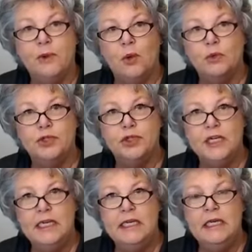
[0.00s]

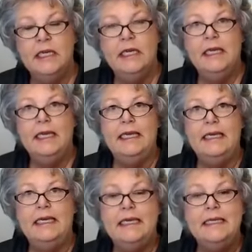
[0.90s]
poultry,
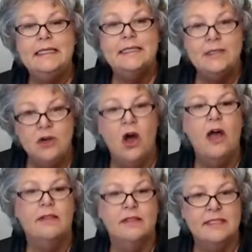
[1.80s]
it is
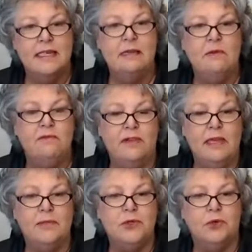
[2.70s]
not the same
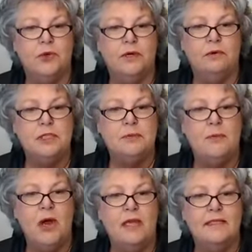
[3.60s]
inflammatory
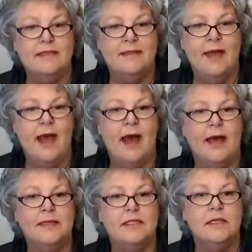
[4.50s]
response
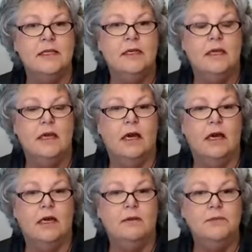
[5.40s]
that
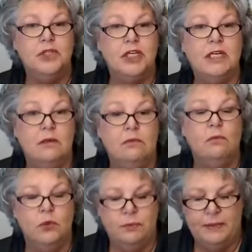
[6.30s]
chicken
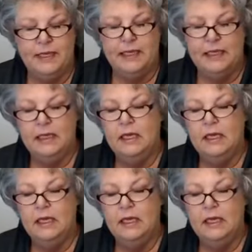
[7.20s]
would be.